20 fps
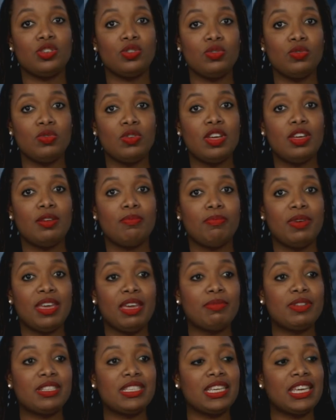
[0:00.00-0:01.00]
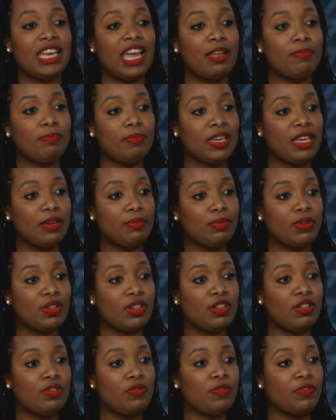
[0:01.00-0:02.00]
to be able to get
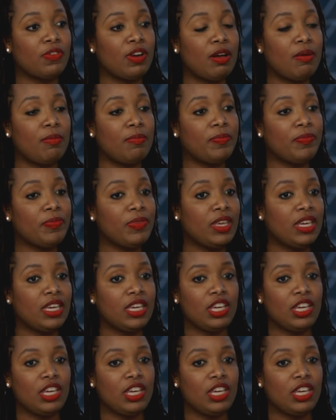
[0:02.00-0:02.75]
people from,